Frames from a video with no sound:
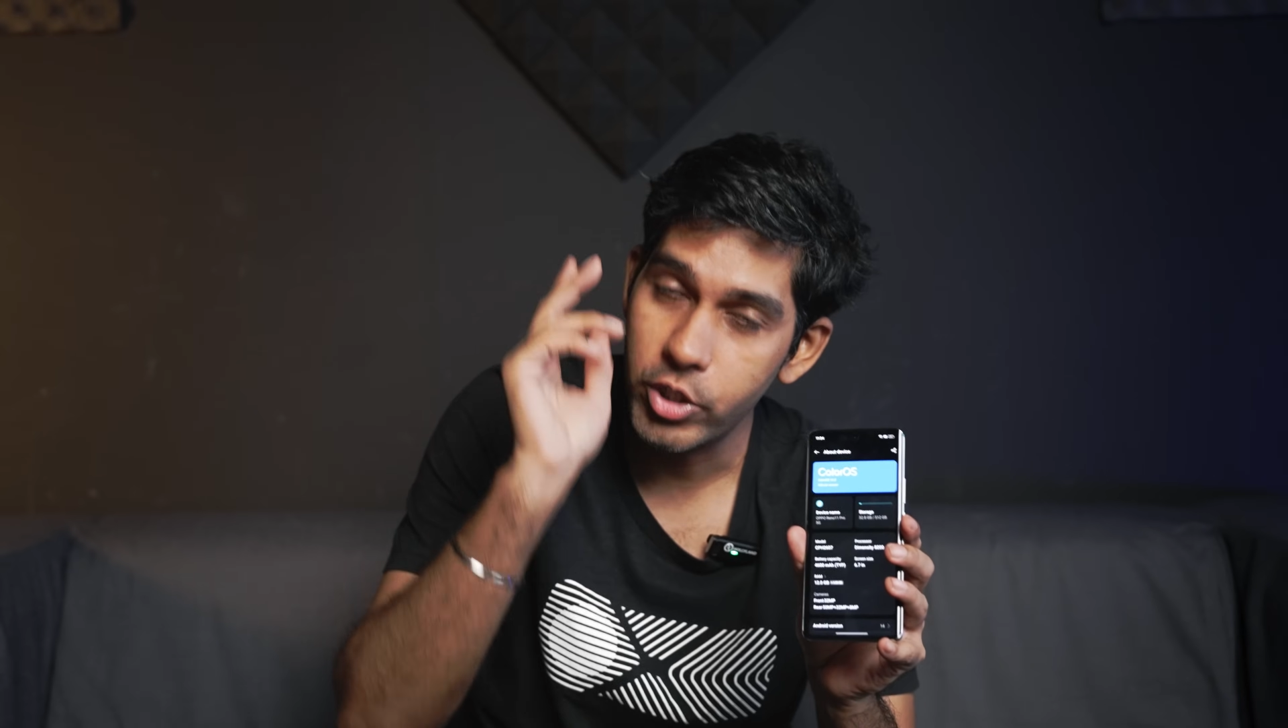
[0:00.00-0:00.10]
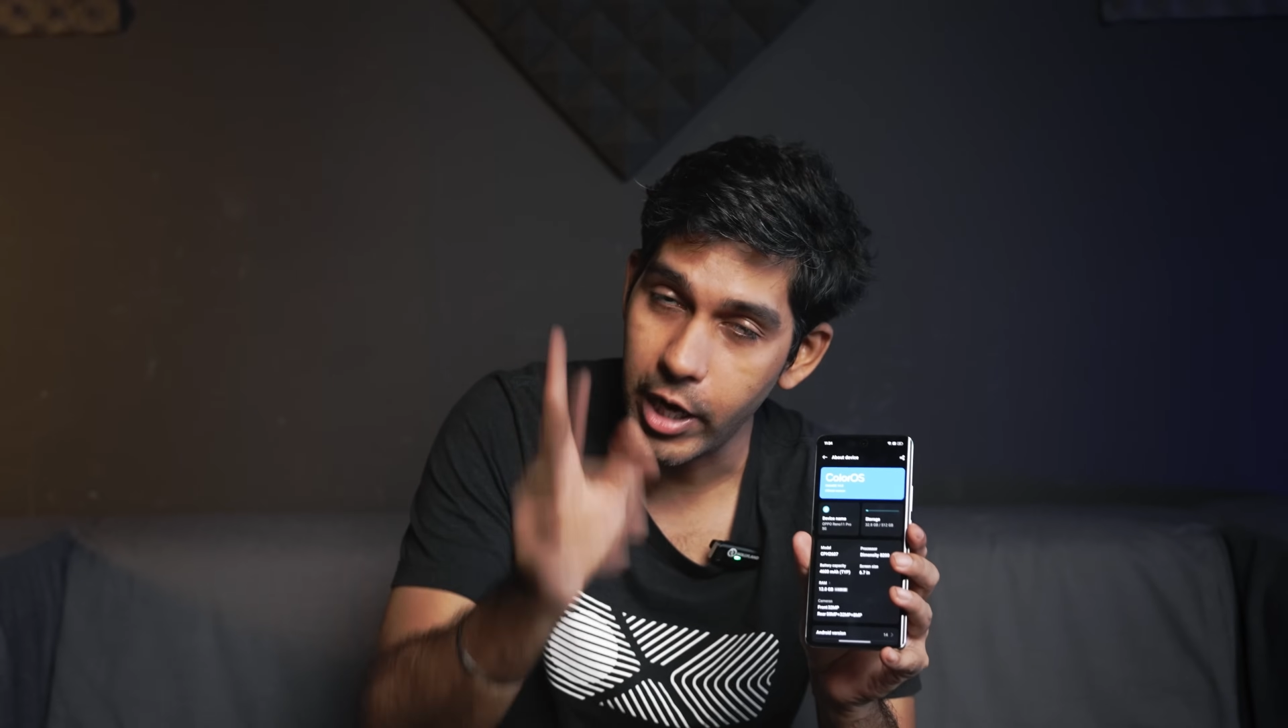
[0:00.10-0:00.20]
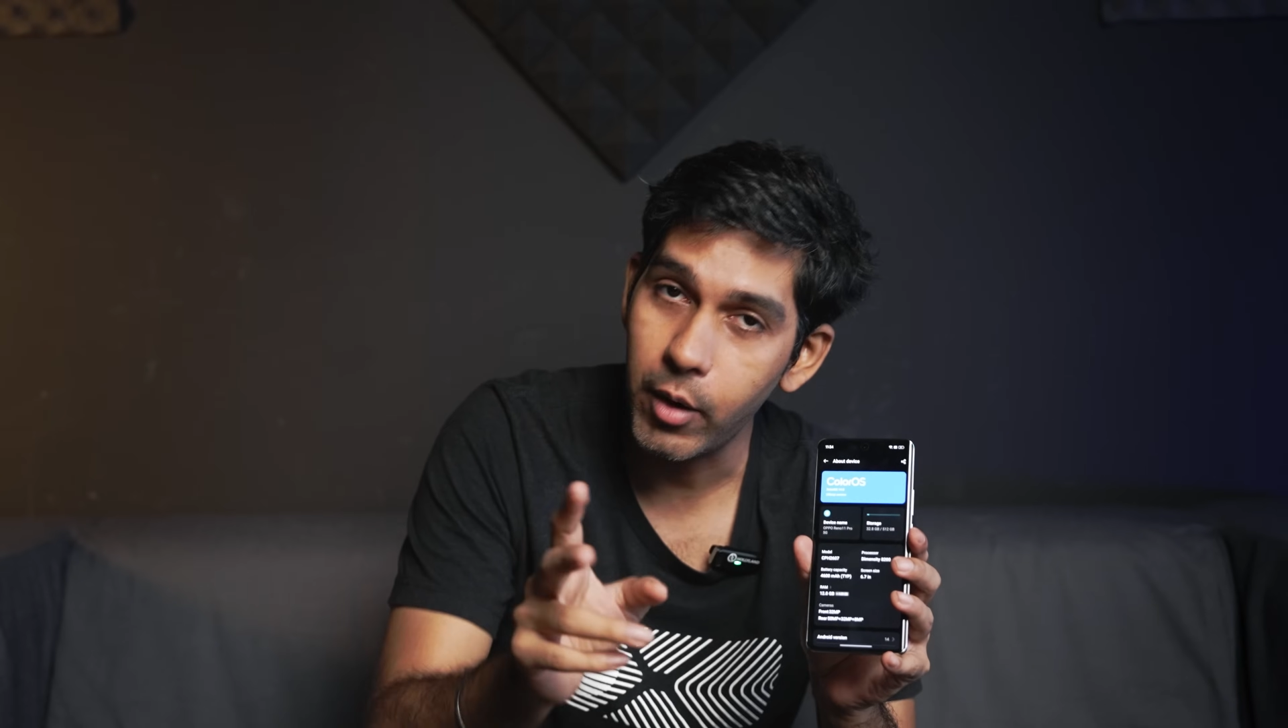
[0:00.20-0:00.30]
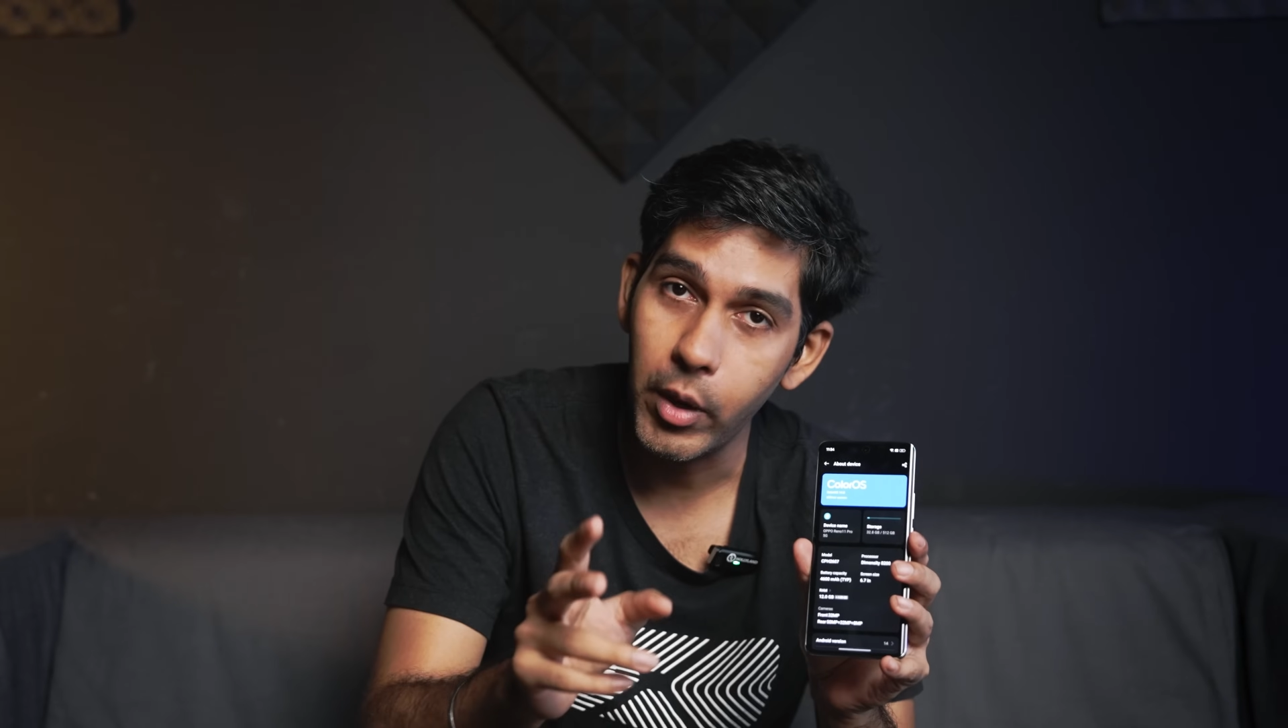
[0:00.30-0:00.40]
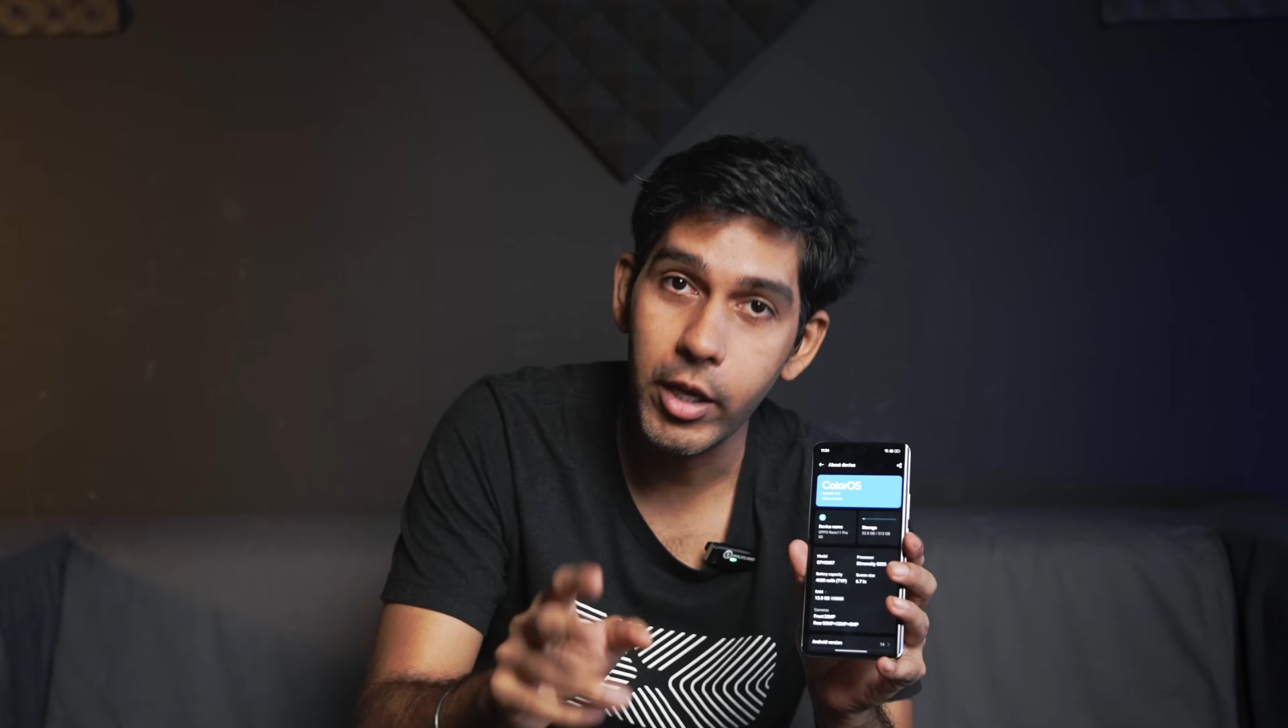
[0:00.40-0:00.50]

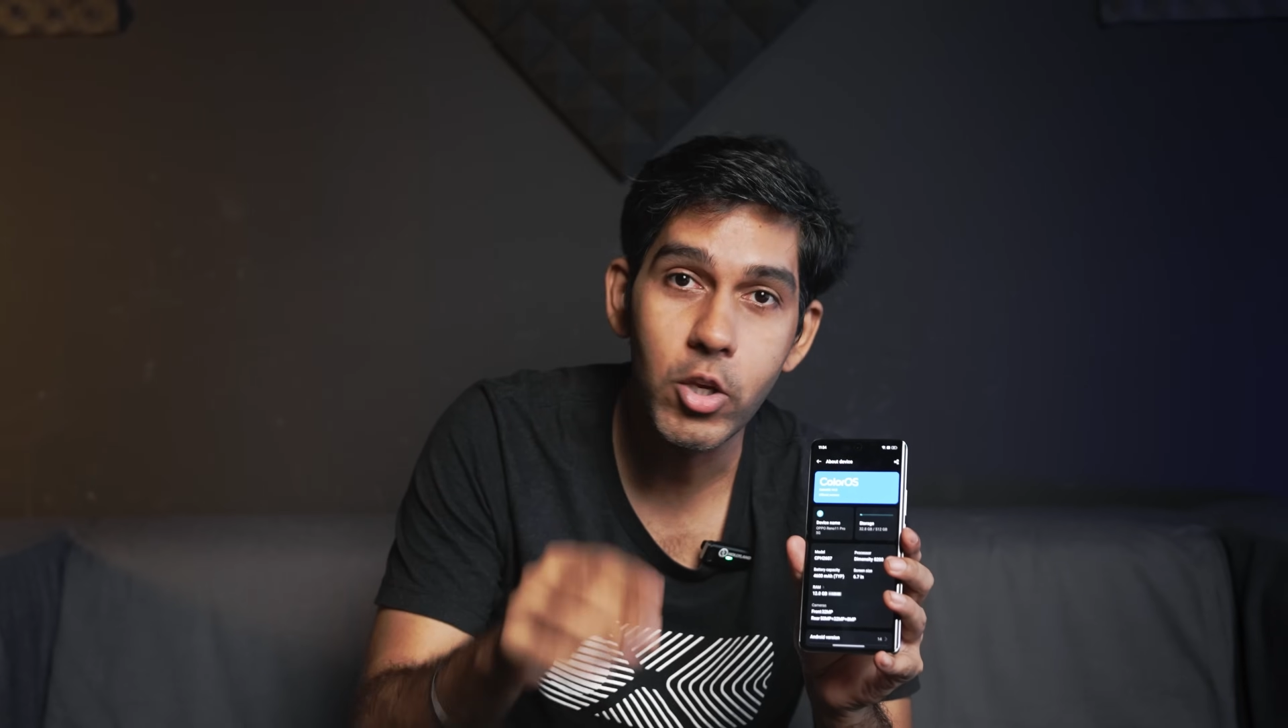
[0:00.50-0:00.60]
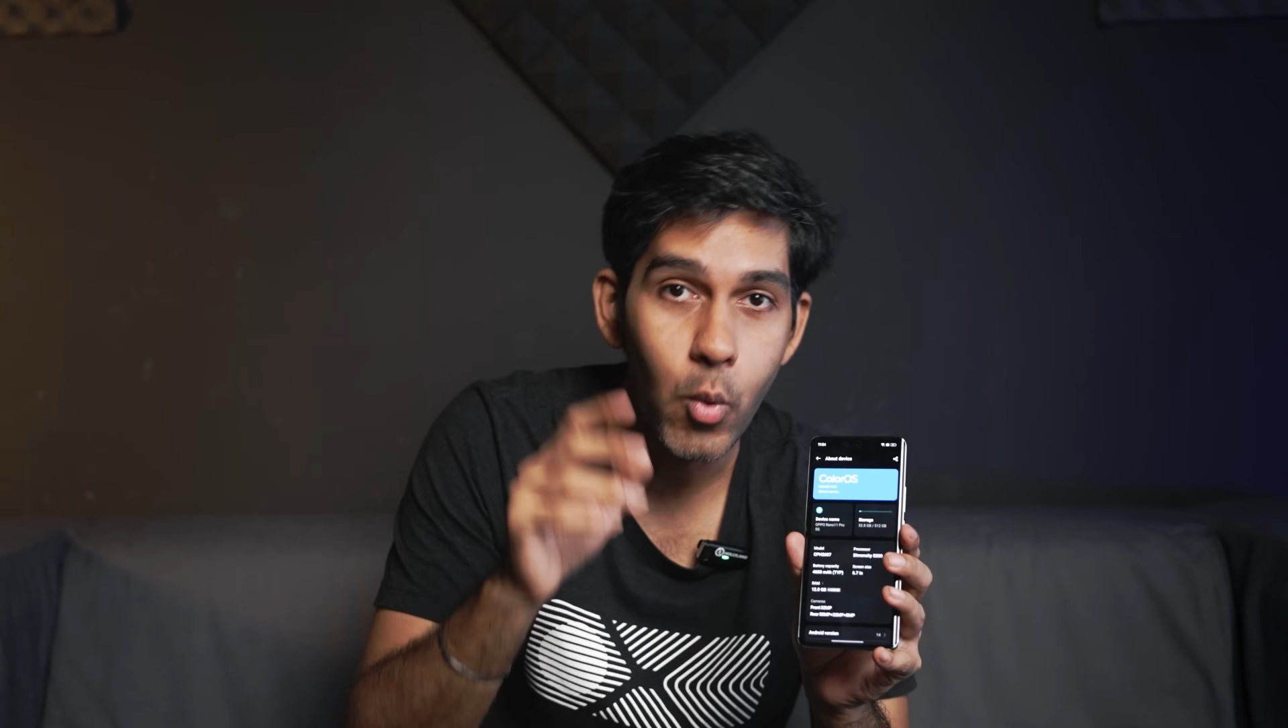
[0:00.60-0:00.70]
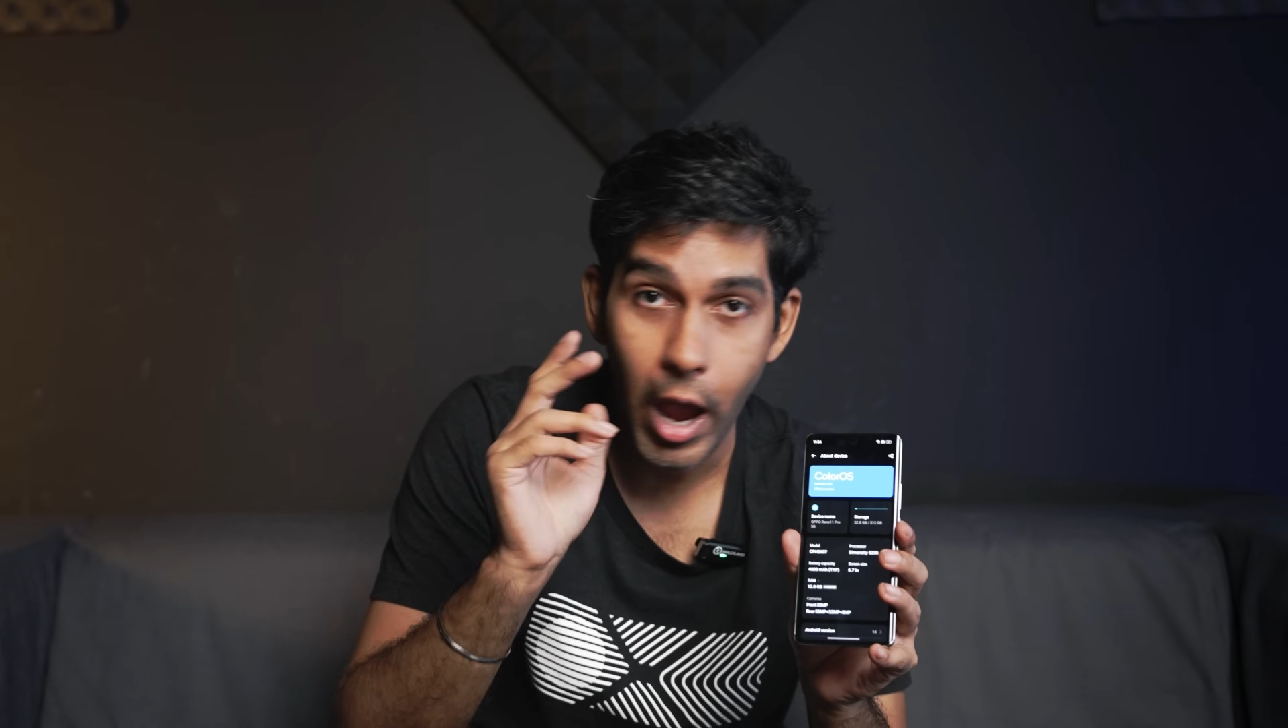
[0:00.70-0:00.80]
check whether you